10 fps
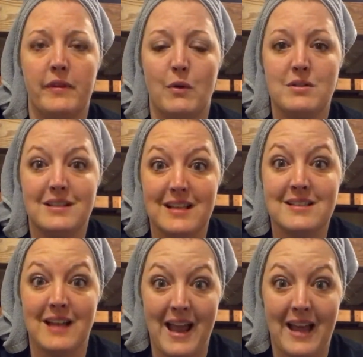was a
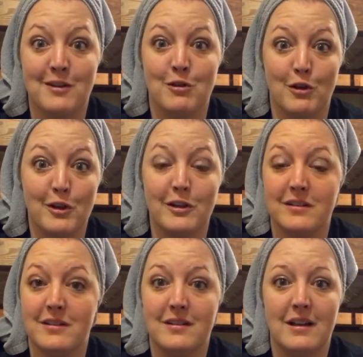lesson I had to learn.
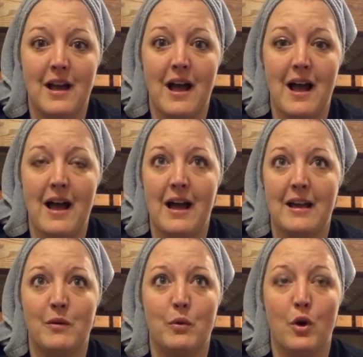
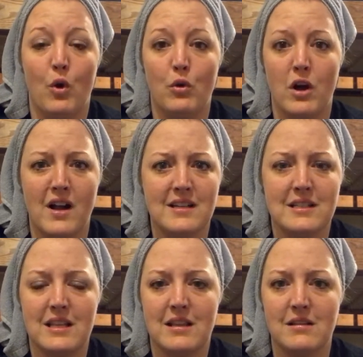I would hold on
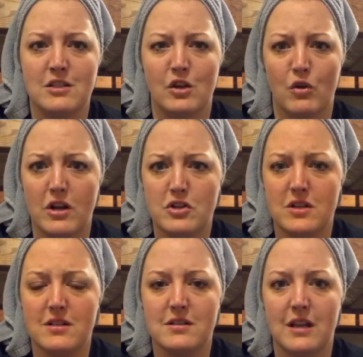to, to
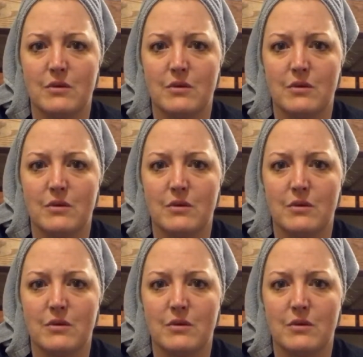grudges.